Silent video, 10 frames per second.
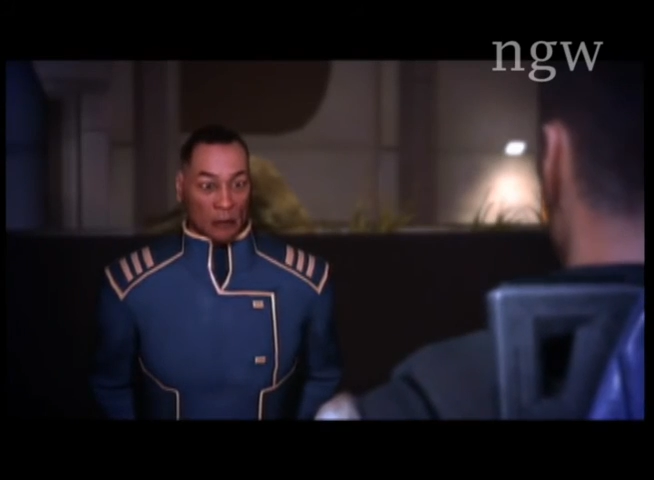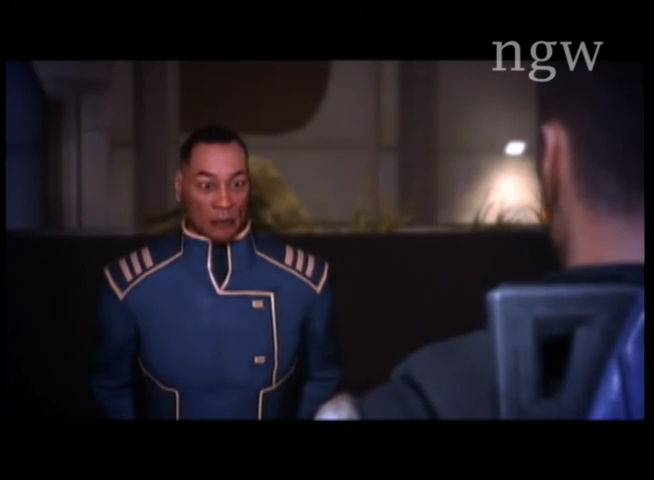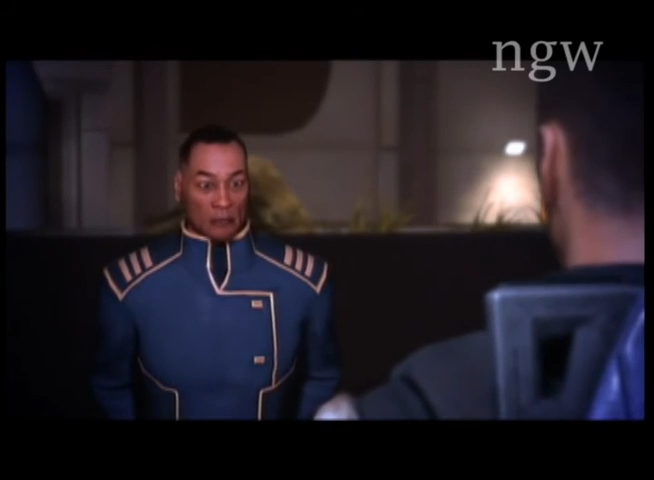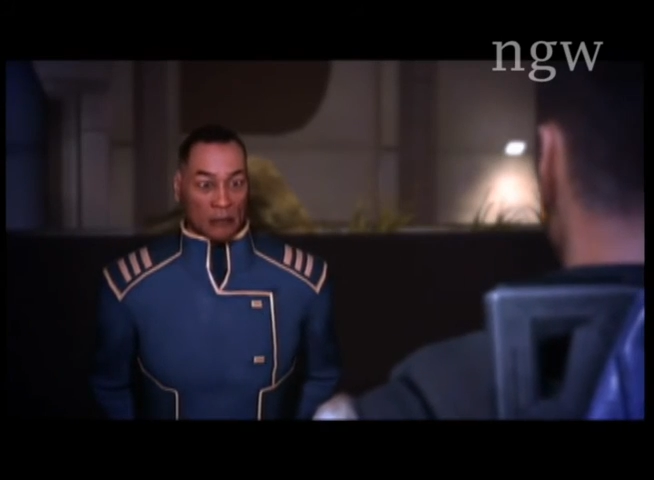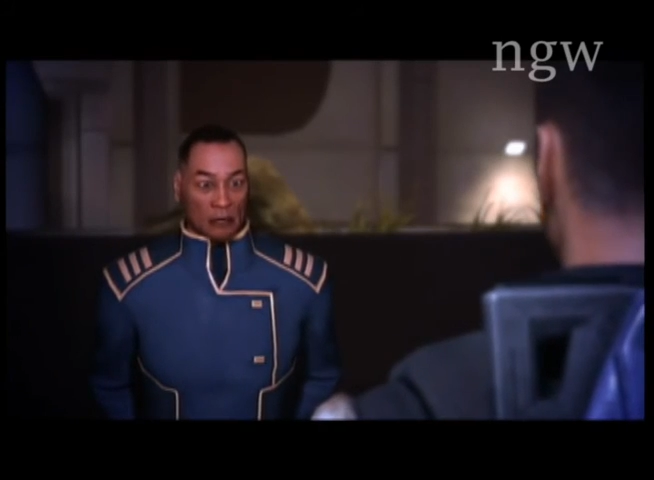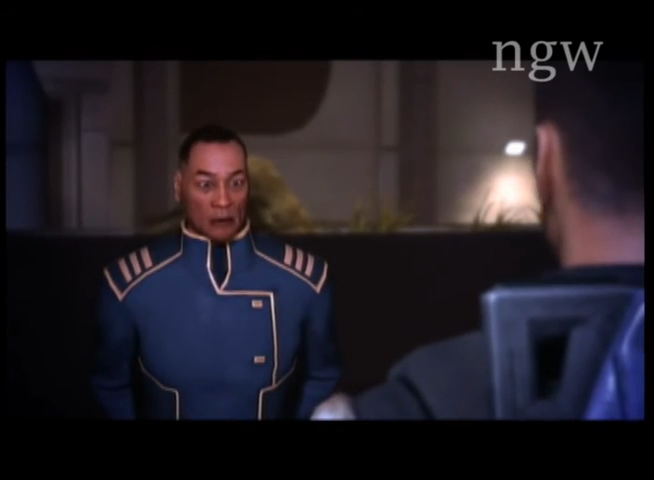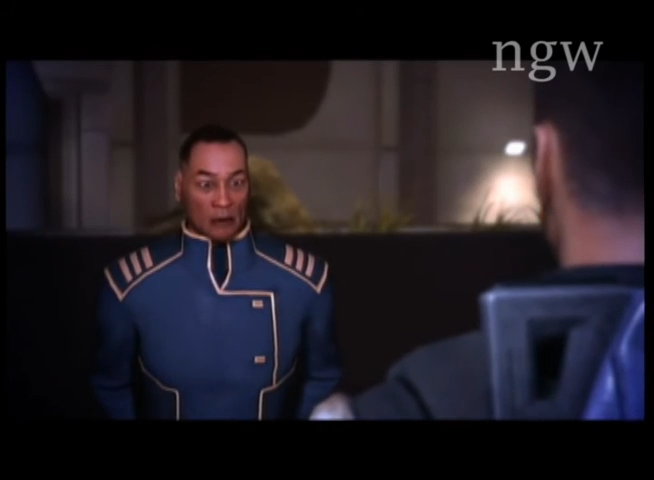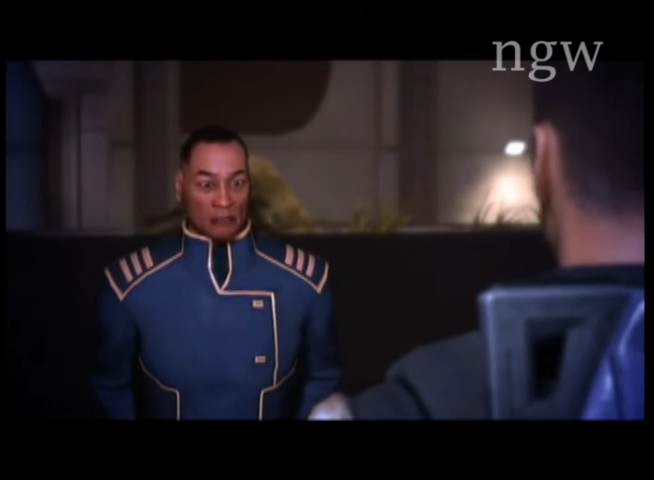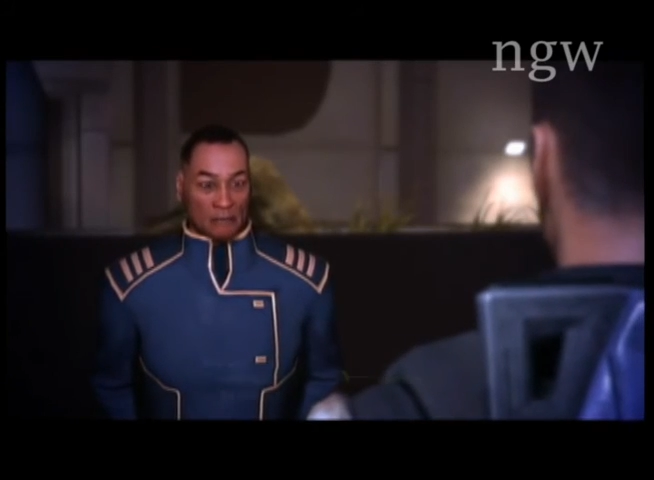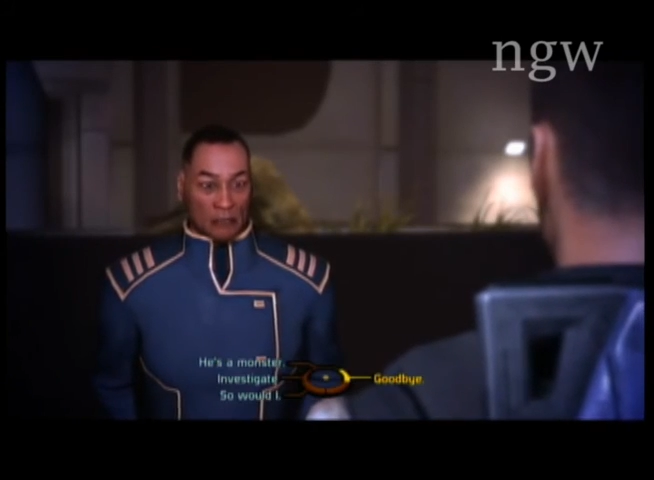1,000
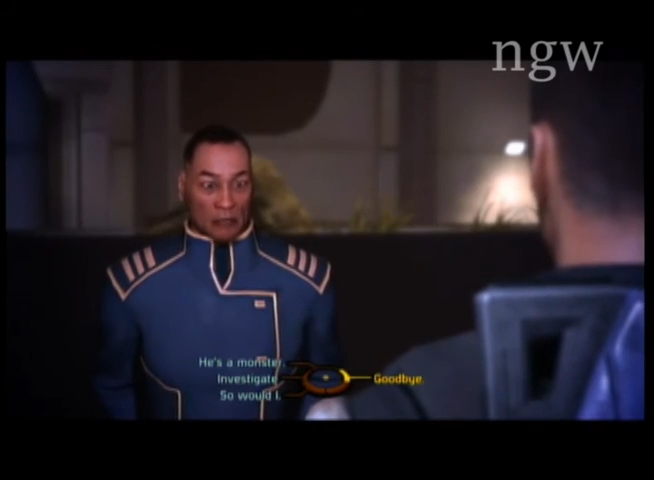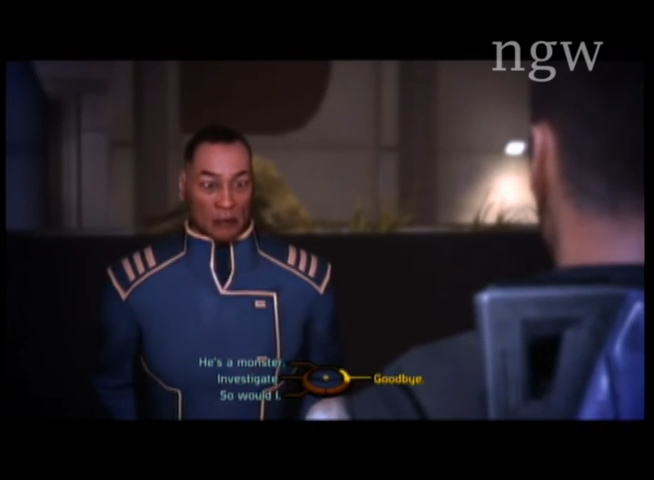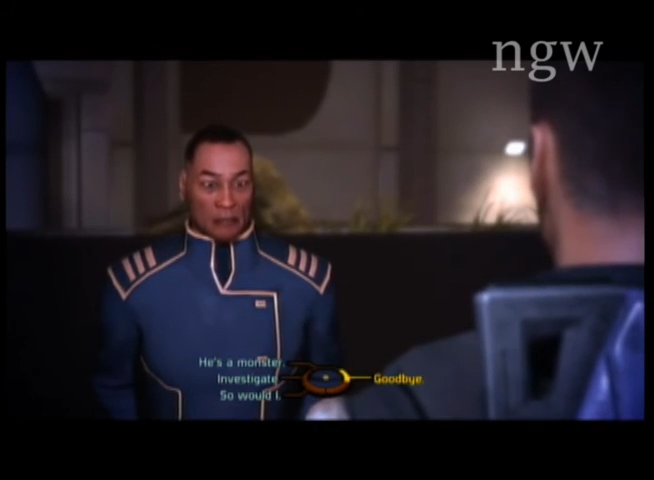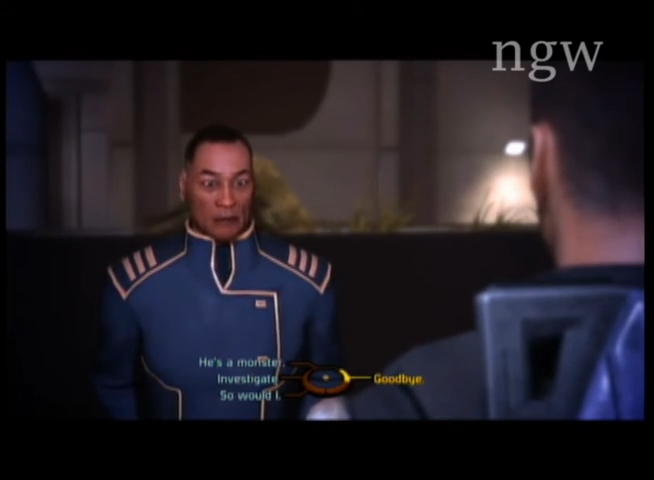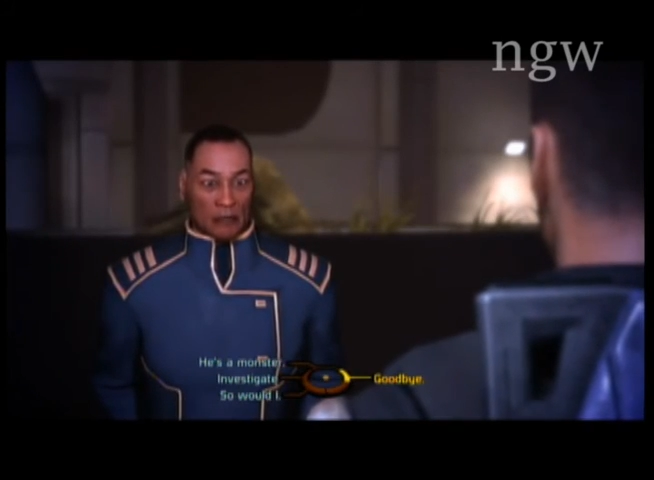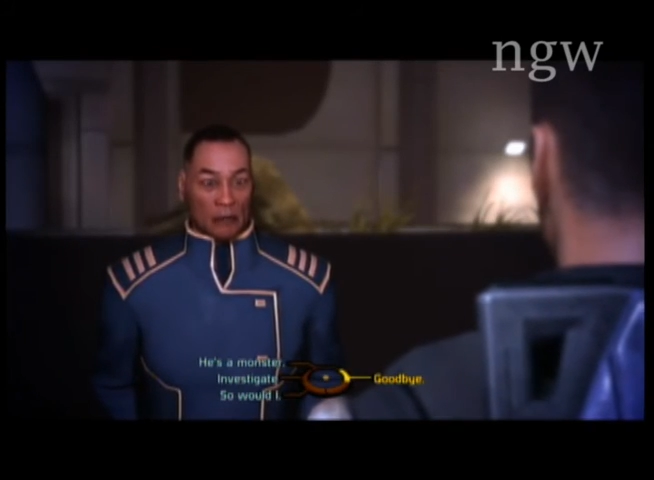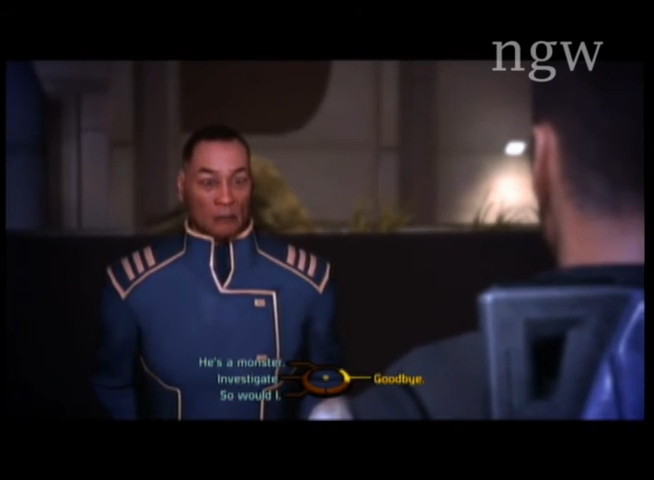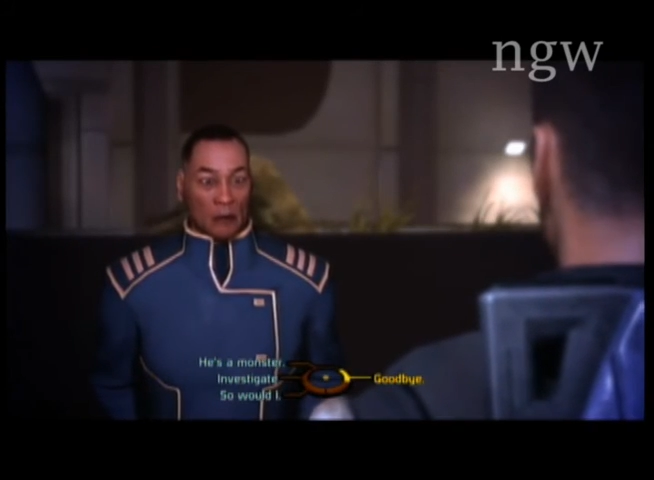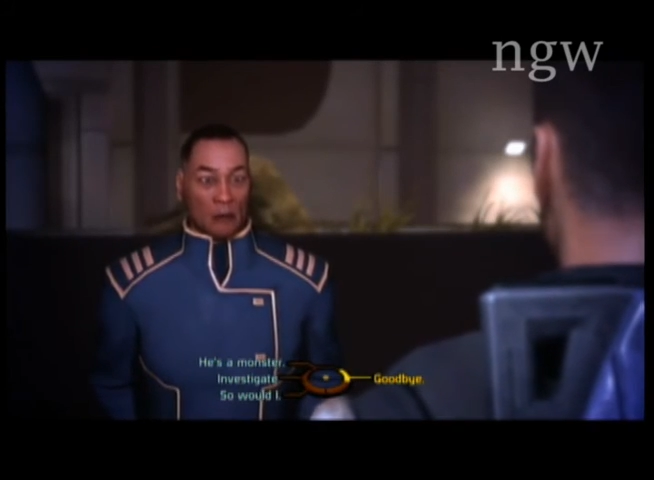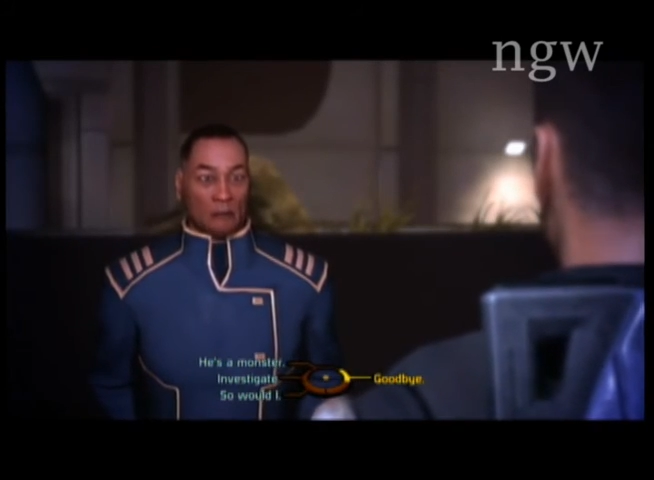innocent civilians to end a
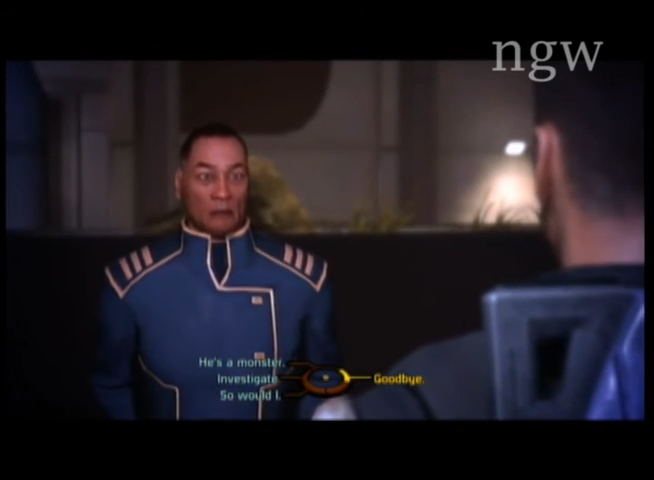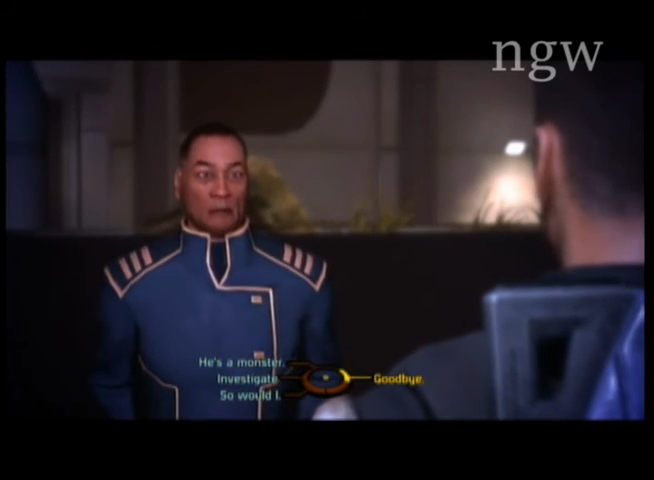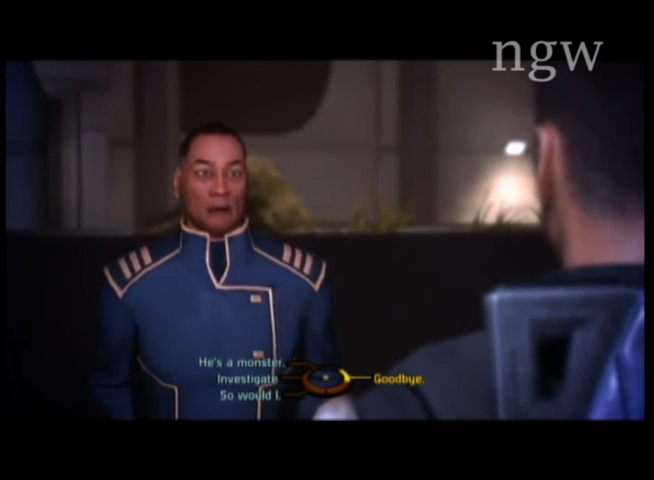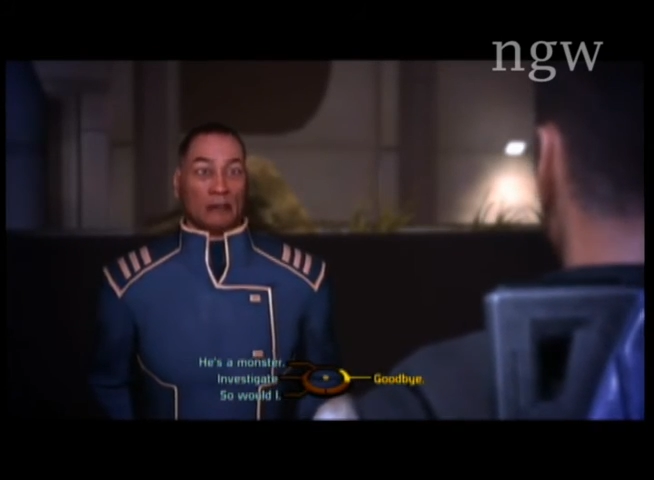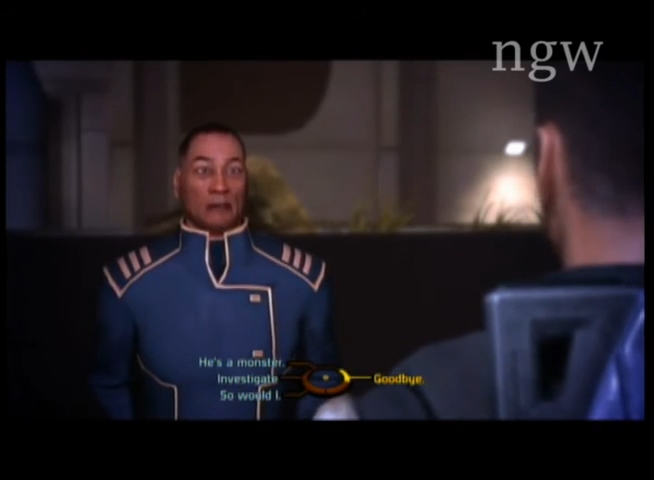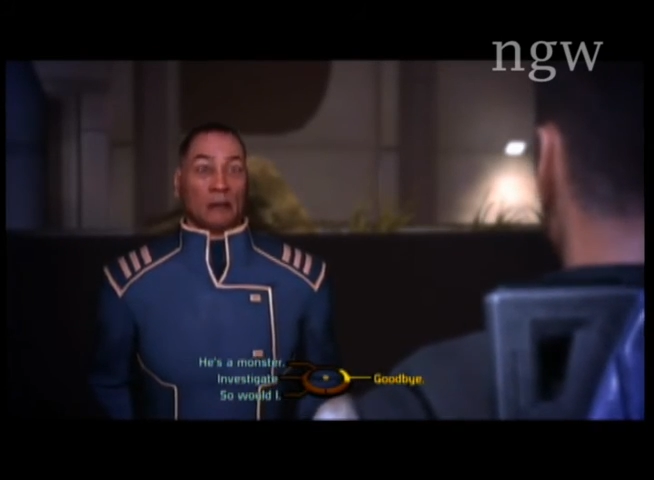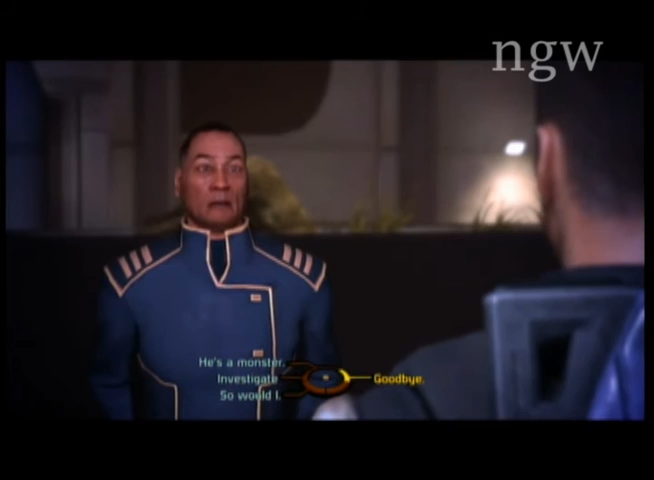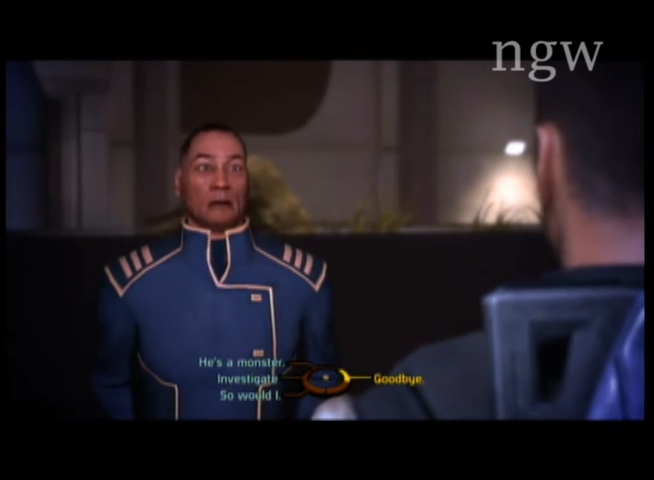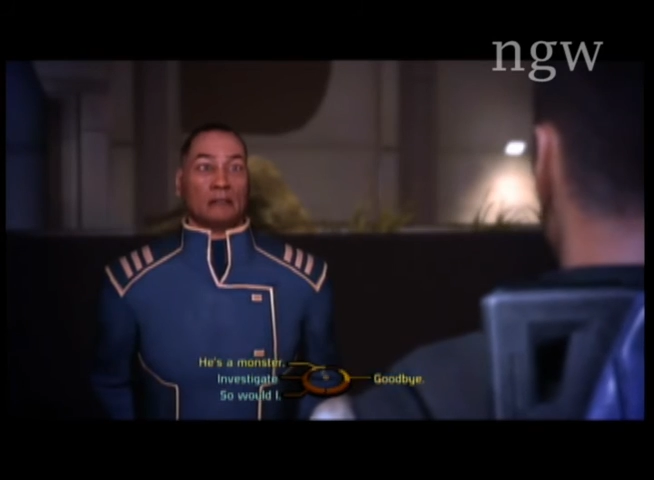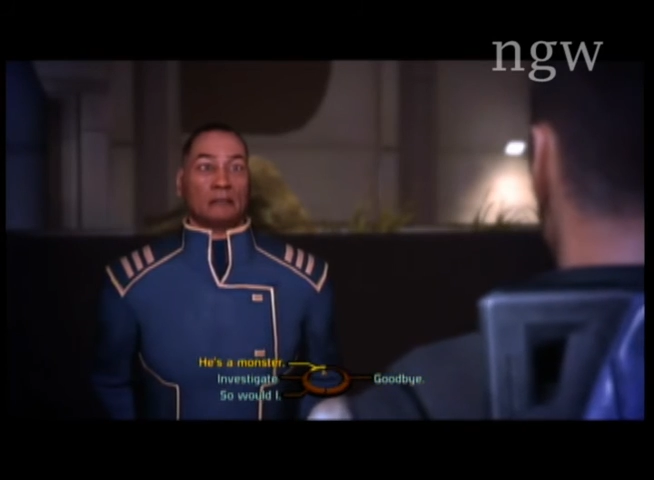war without a second
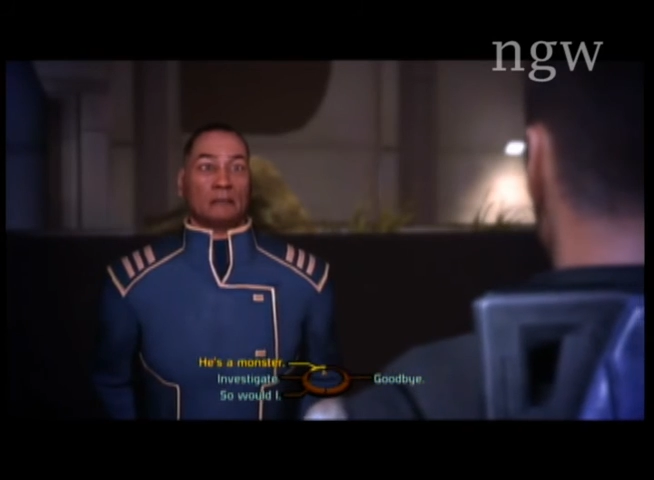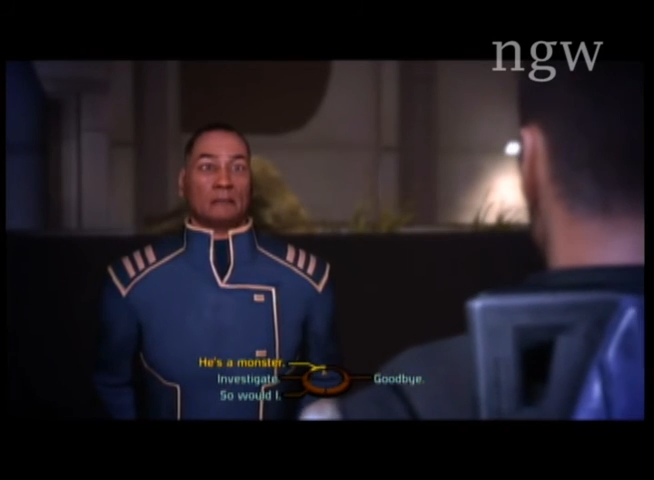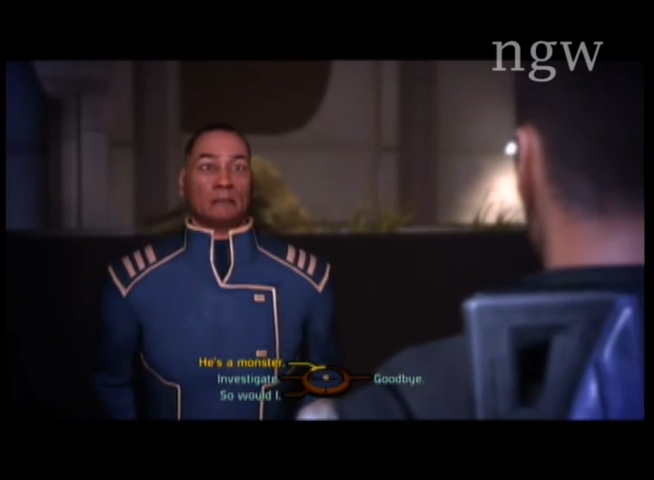thought.